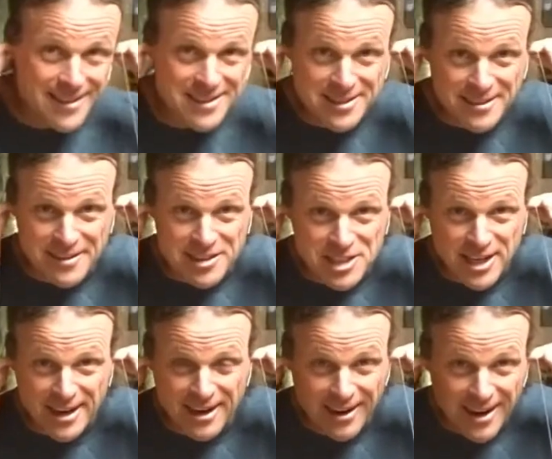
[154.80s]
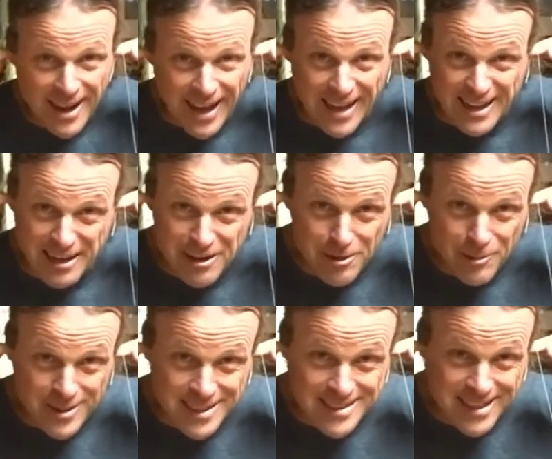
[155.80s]
this on the chair and hear
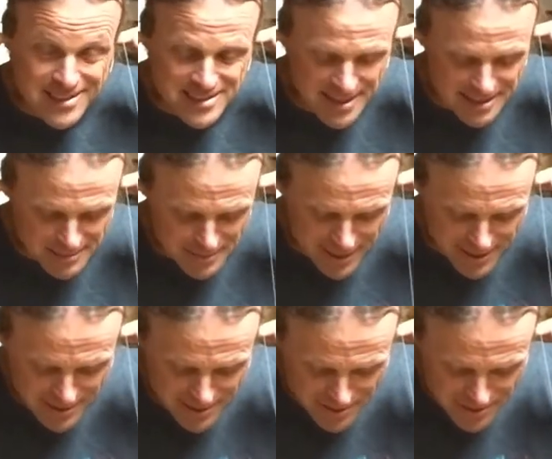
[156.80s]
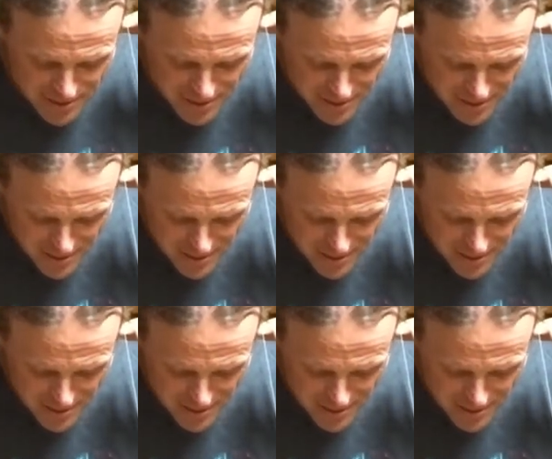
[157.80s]
what it sounds like in my ears.